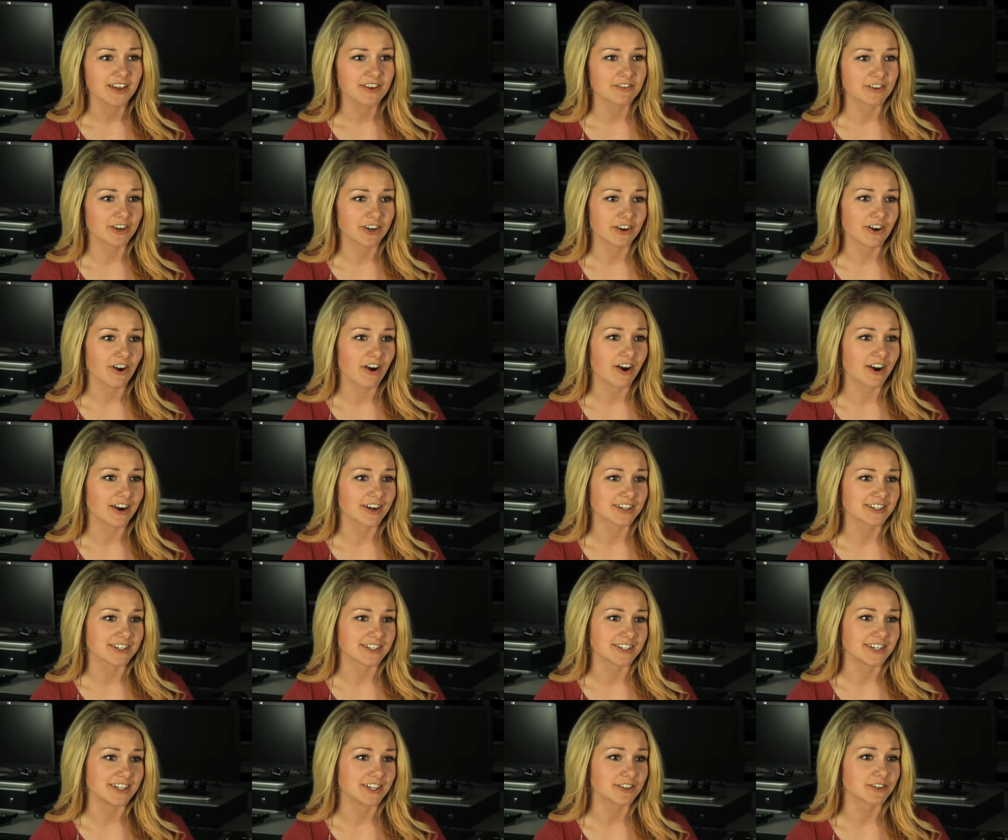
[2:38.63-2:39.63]
very hard
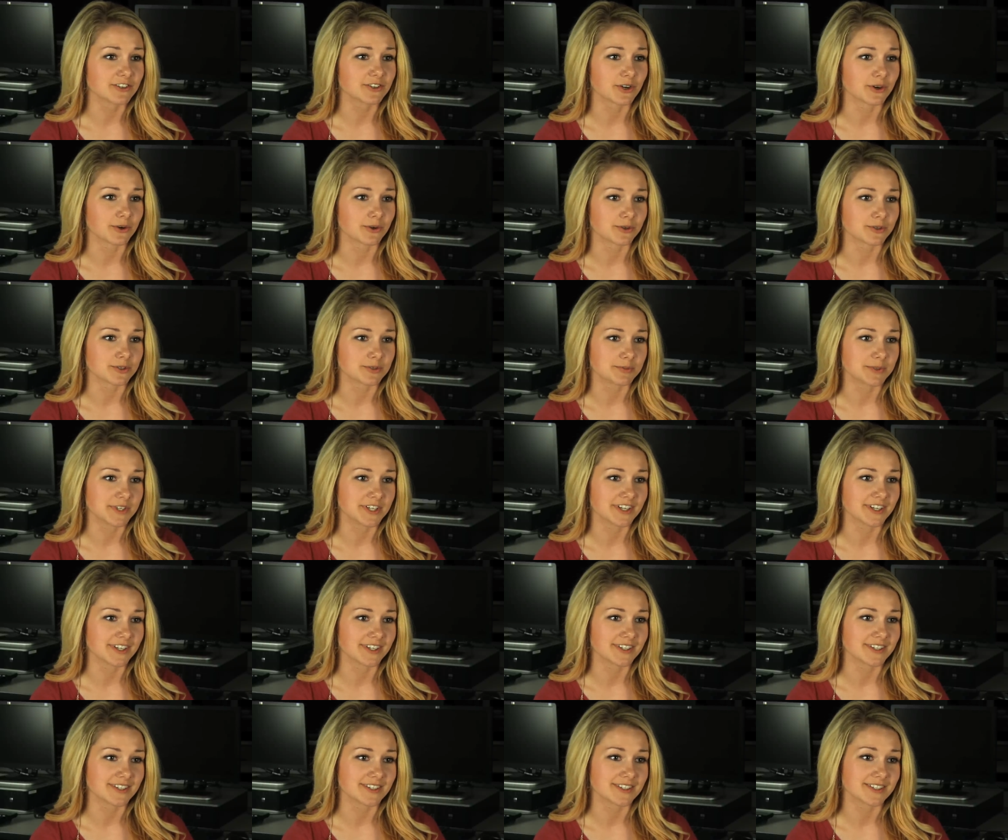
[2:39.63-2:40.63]
to hear those
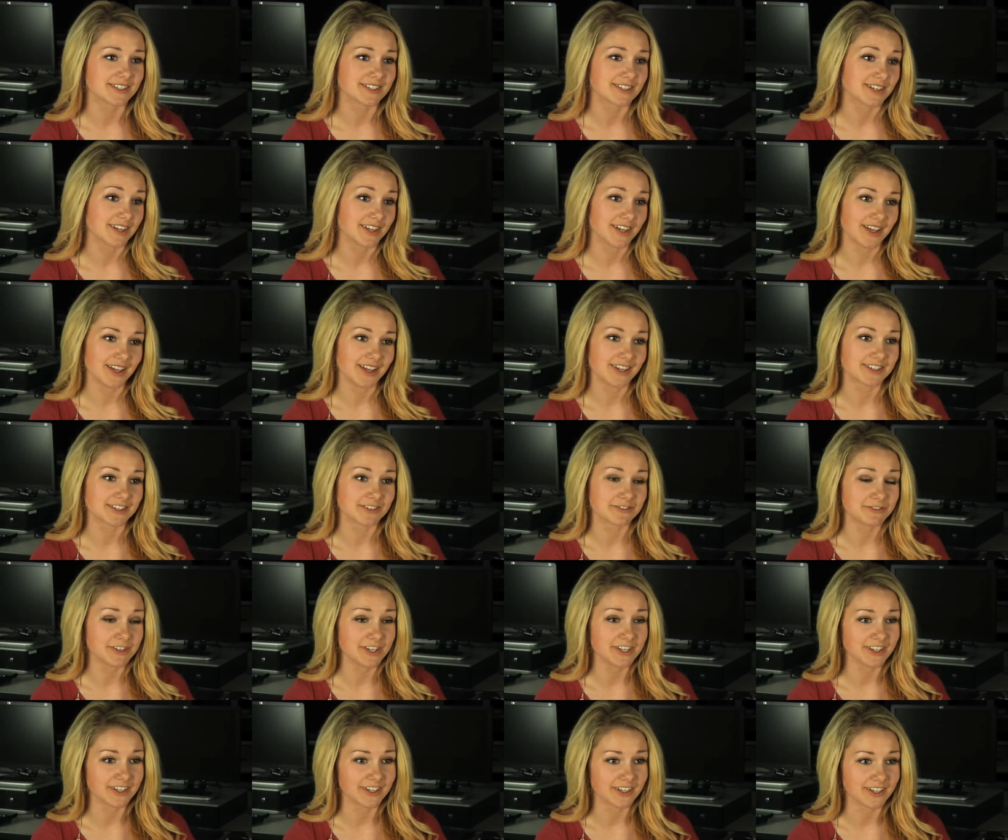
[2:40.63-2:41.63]
because it's a
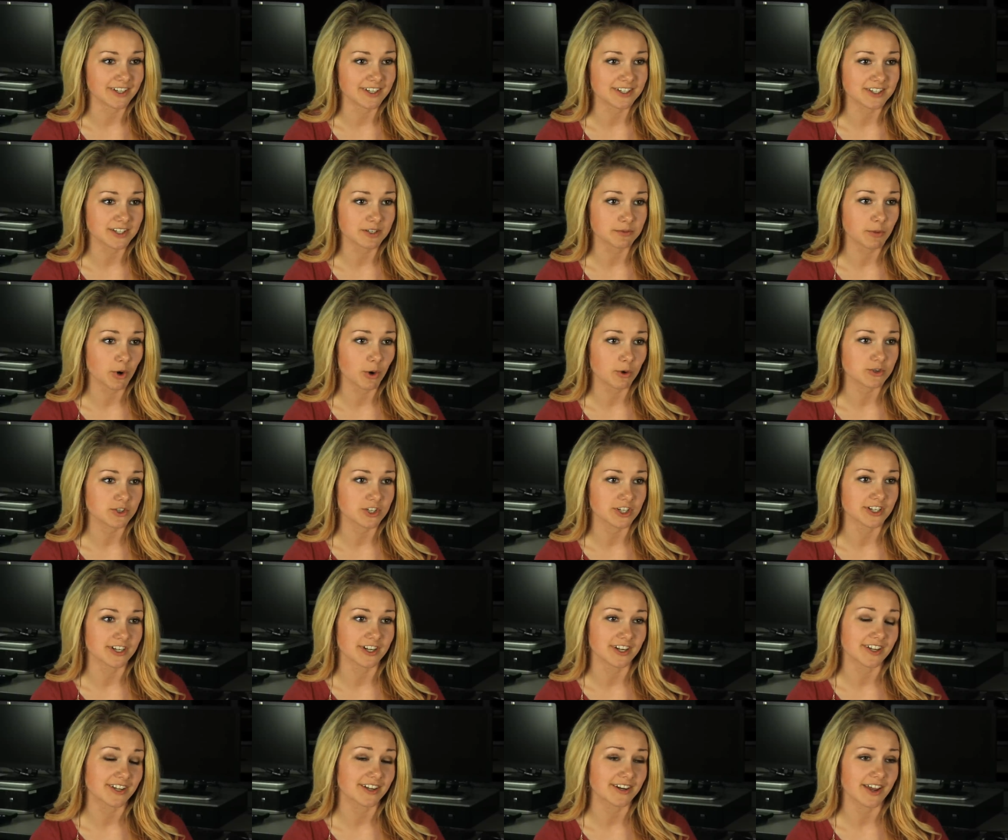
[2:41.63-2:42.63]
feeling, it's an emotion, and
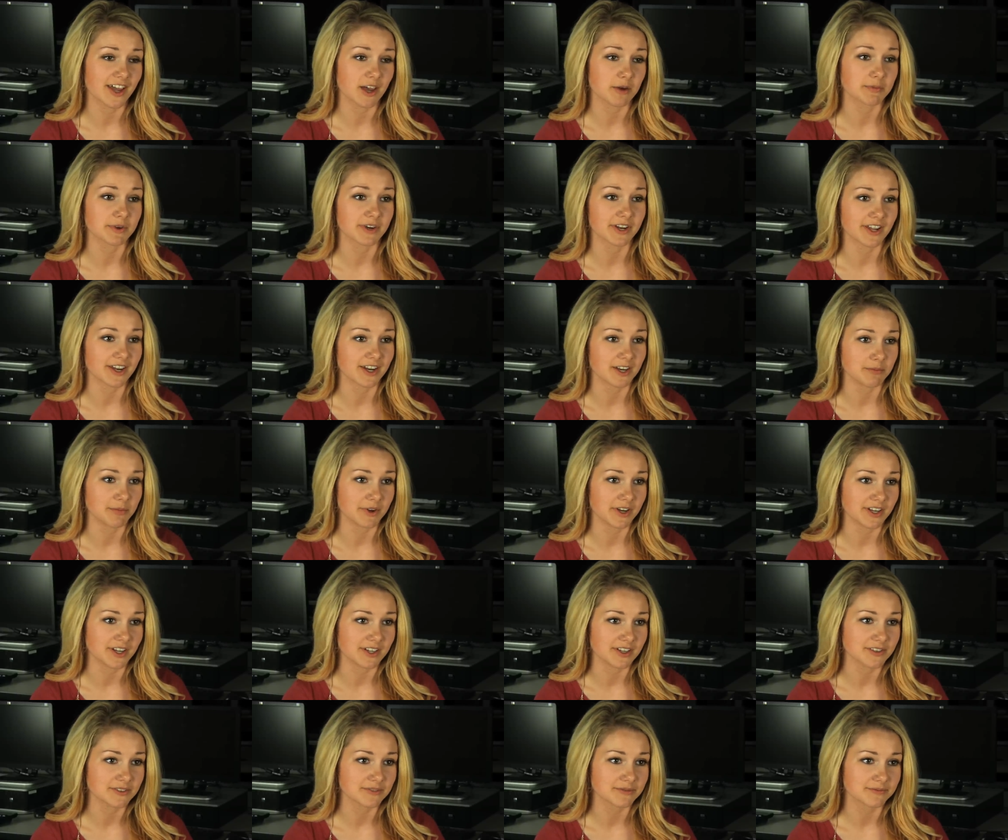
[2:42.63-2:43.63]
it can happen to
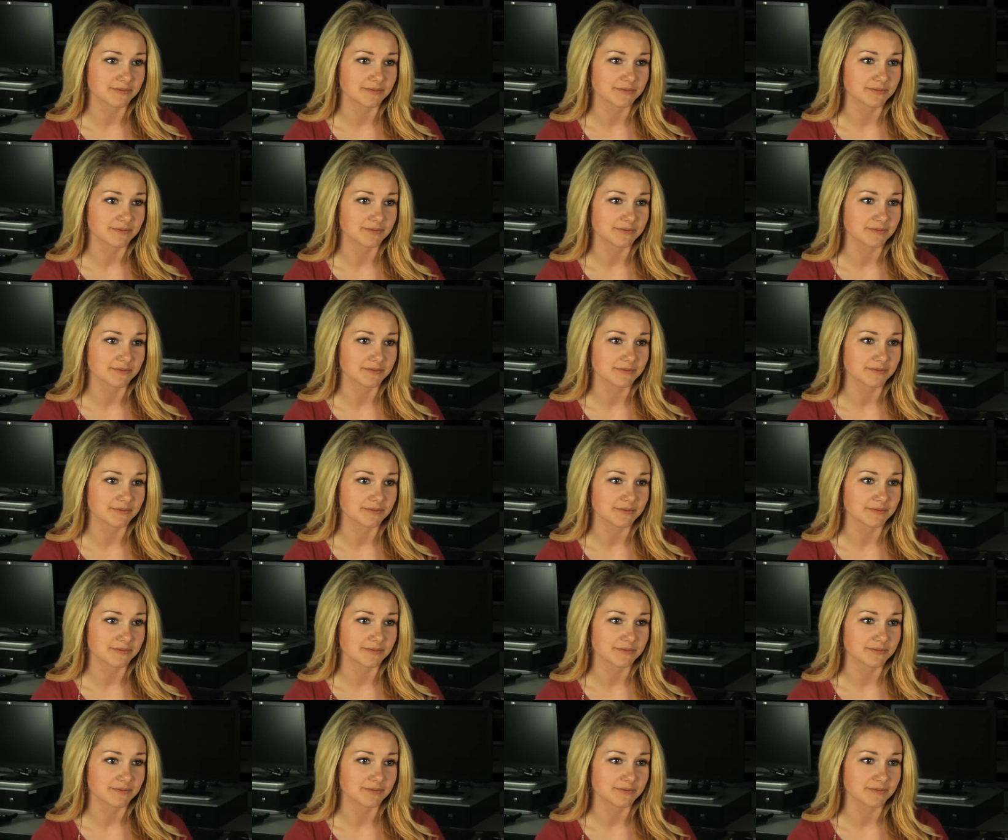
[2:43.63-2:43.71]
anybody.